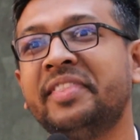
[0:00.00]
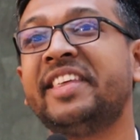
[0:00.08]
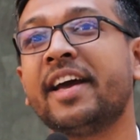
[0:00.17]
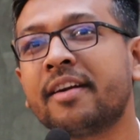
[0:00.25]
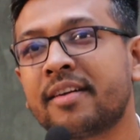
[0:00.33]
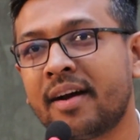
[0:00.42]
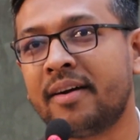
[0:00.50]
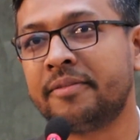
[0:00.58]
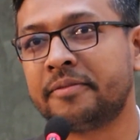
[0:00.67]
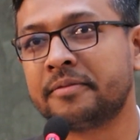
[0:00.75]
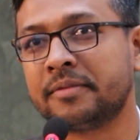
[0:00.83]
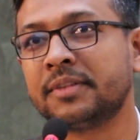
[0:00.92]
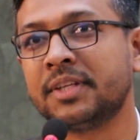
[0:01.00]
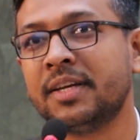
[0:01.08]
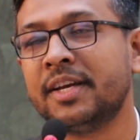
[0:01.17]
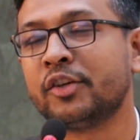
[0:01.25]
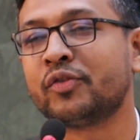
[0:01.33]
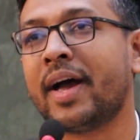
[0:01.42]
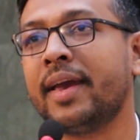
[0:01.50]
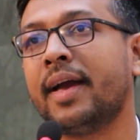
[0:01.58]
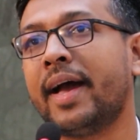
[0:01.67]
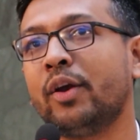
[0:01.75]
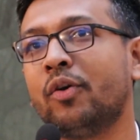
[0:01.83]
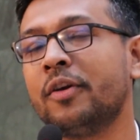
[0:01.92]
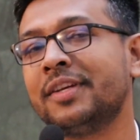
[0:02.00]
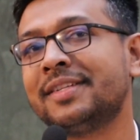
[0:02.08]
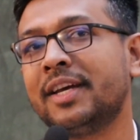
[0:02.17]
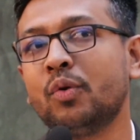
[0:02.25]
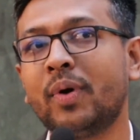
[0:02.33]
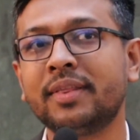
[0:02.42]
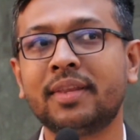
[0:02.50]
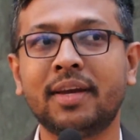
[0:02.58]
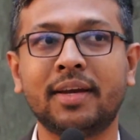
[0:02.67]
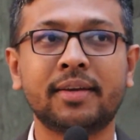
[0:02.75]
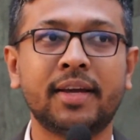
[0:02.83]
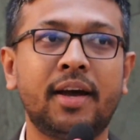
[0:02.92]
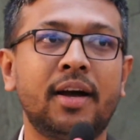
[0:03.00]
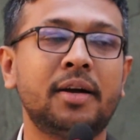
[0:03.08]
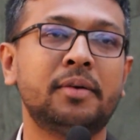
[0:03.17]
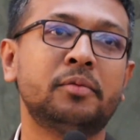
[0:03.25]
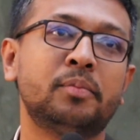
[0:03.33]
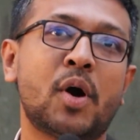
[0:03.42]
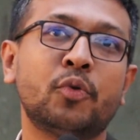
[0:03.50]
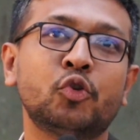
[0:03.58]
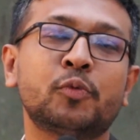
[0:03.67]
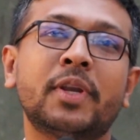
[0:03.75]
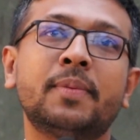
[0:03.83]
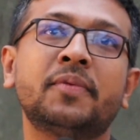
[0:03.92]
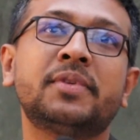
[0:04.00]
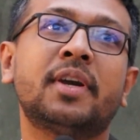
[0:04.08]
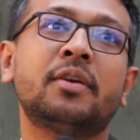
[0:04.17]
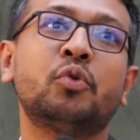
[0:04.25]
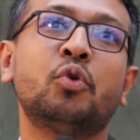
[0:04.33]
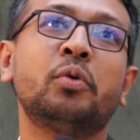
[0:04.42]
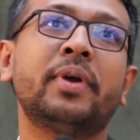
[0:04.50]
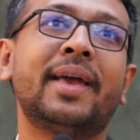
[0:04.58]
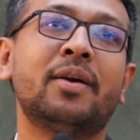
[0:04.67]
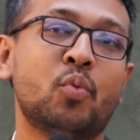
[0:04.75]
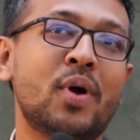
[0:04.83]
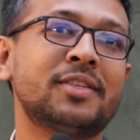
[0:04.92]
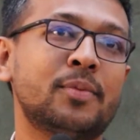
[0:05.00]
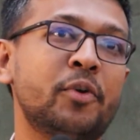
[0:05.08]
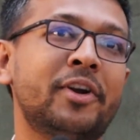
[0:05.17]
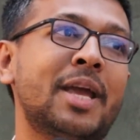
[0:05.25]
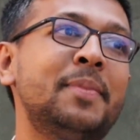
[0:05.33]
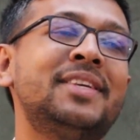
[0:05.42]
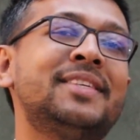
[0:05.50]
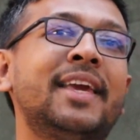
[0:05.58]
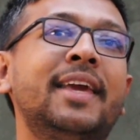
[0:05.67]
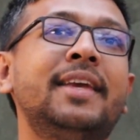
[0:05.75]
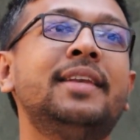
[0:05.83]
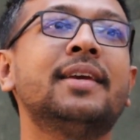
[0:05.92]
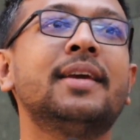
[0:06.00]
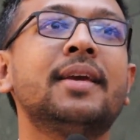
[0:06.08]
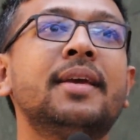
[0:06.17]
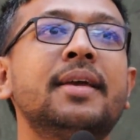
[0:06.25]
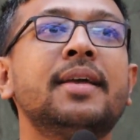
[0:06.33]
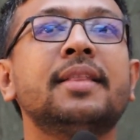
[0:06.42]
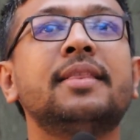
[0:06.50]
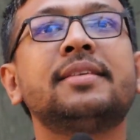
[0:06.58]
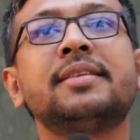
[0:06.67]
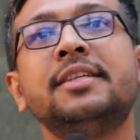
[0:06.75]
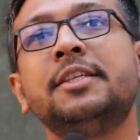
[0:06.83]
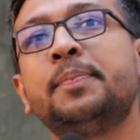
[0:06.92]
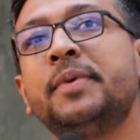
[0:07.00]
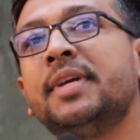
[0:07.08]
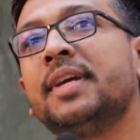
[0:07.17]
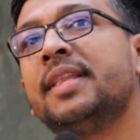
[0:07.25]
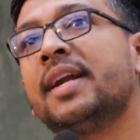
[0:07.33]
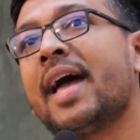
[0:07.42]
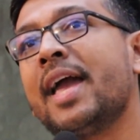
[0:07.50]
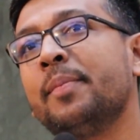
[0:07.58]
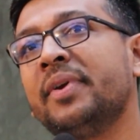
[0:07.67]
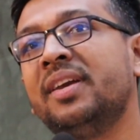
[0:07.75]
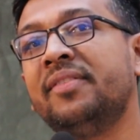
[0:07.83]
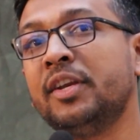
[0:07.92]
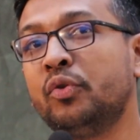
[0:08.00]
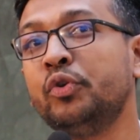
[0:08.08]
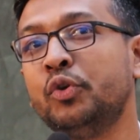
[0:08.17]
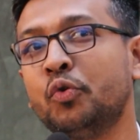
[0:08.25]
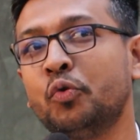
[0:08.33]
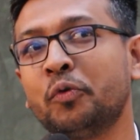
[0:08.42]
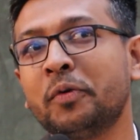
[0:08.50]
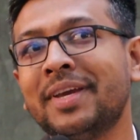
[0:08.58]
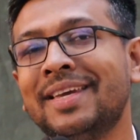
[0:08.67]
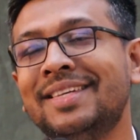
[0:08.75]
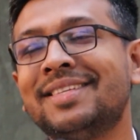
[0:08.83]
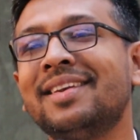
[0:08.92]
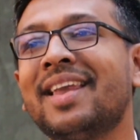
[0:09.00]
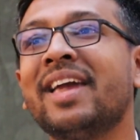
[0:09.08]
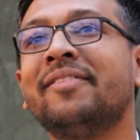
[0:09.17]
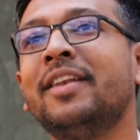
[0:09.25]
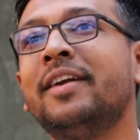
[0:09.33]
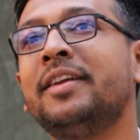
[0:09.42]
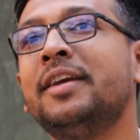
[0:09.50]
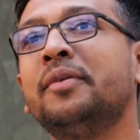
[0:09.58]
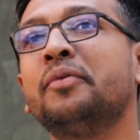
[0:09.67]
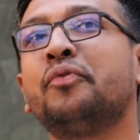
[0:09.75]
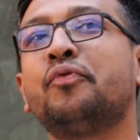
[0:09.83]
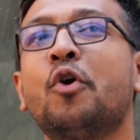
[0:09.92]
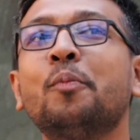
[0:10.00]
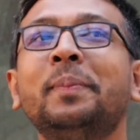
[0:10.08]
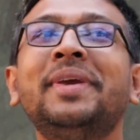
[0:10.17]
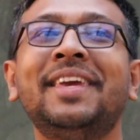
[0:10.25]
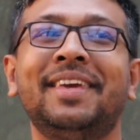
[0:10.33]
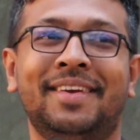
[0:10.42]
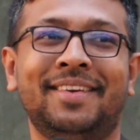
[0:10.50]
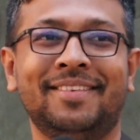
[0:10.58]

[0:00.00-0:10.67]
They are tough. So I always tell one thing. Mahmud Osman Imam sir told once upon a time, he said, the CGPA that I am giving to you is a liability for me.